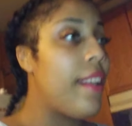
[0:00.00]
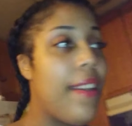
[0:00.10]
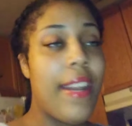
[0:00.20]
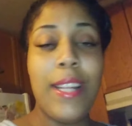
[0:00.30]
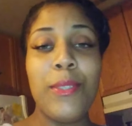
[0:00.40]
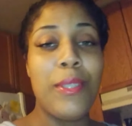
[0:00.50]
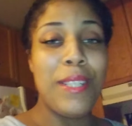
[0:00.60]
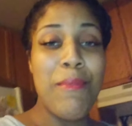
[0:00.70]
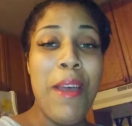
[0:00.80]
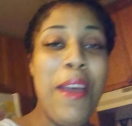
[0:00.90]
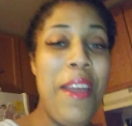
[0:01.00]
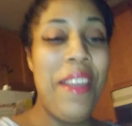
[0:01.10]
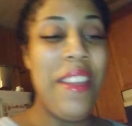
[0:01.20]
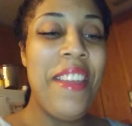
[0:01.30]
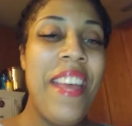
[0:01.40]
Not doing
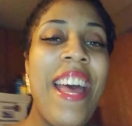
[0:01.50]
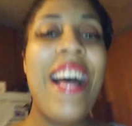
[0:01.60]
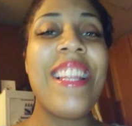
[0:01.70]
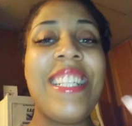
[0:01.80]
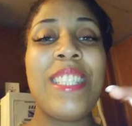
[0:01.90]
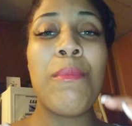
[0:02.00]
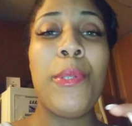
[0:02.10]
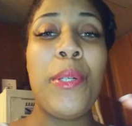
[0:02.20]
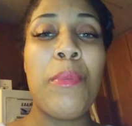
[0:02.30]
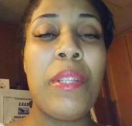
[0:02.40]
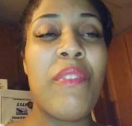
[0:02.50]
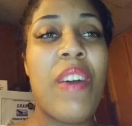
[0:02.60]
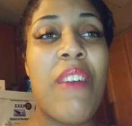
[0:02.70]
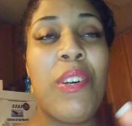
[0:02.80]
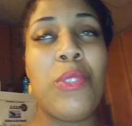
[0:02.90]
it. Unless I'm doing it with the
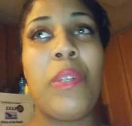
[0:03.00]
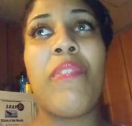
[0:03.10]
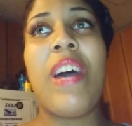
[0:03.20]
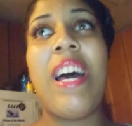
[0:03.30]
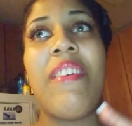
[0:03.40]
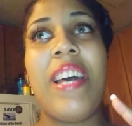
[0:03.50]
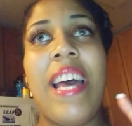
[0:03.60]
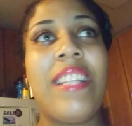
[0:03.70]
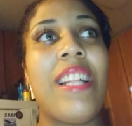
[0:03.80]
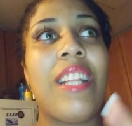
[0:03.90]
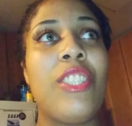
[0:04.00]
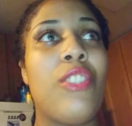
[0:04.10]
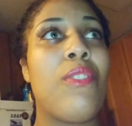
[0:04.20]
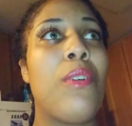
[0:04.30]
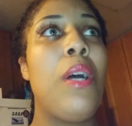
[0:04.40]
5 all 25 at Dollar
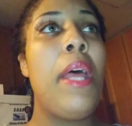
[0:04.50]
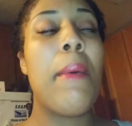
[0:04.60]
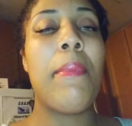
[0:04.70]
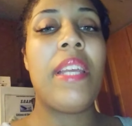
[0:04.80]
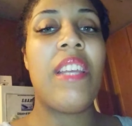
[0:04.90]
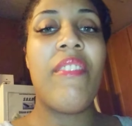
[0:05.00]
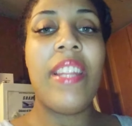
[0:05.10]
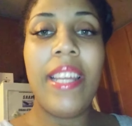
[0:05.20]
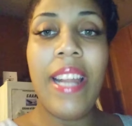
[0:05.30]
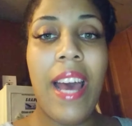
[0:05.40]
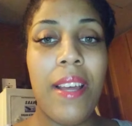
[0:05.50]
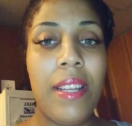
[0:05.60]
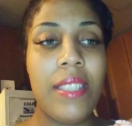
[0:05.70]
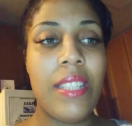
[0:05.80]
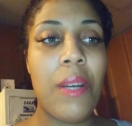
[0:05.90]
General. But even then,
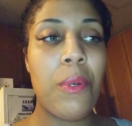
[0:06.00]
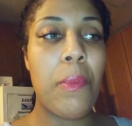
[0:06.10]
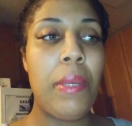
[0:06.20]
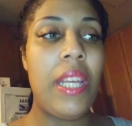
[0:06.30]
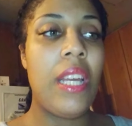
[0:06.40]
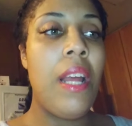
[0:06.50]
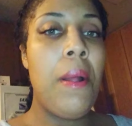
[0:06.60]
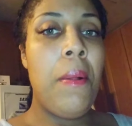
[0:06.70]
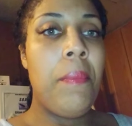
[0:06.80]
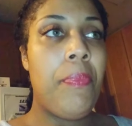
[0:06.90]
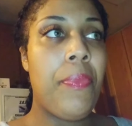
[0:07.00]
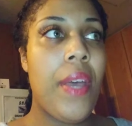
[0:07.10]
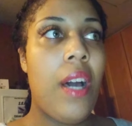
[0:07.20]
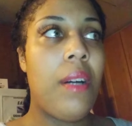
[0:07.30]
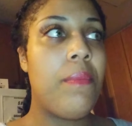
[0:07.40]
it's not going to be,
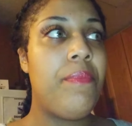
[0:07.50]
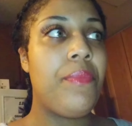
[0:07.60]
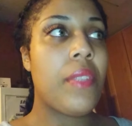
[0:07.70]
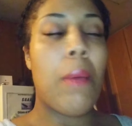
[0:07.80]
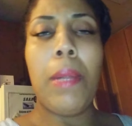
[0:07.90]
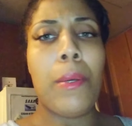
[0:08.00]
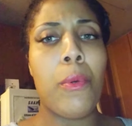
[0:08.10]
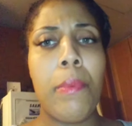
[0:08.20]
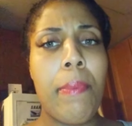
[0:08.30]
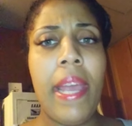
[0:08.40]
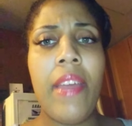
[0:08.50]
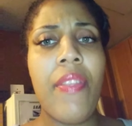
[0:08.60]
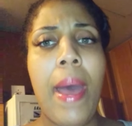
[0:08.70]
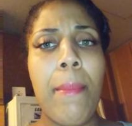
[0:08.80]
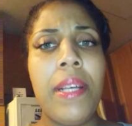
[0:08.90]
I'm not going to be paying
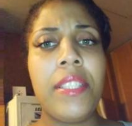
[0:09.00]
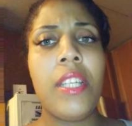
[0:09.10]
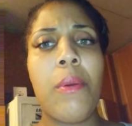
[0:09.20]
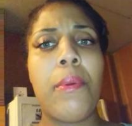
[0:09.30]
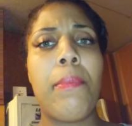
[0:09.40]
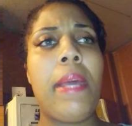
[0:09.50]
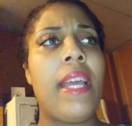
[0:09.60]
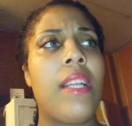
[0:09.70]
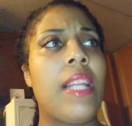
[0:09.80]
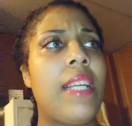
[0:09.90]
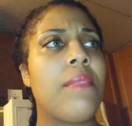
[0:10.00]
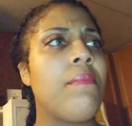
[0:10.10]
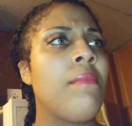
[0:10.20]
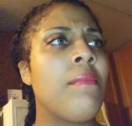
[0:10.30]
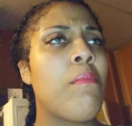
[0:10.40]
that much. I'm going to be paying like
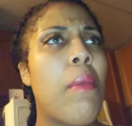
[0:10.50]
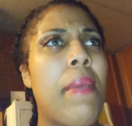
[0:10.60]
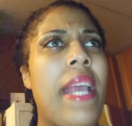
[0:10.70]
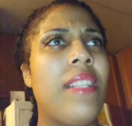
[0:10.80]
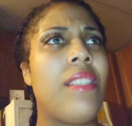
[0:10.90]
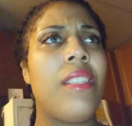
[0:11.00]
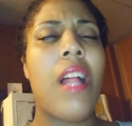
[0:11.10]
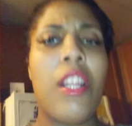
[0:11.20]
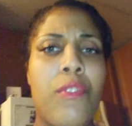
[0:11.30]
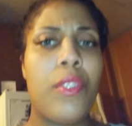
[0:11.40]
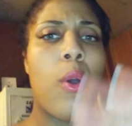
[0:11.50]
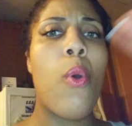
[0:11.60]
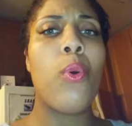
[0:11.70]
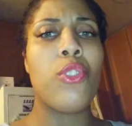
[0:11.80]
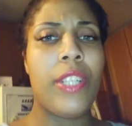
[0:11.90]
maybe $8–$10 for the
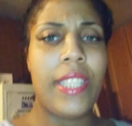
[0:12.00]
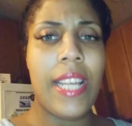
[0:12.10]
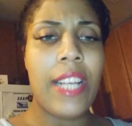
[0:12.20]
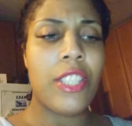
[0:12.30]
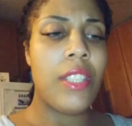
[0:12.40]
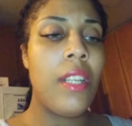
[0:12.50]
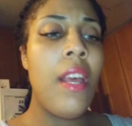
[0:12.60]
whole transaction.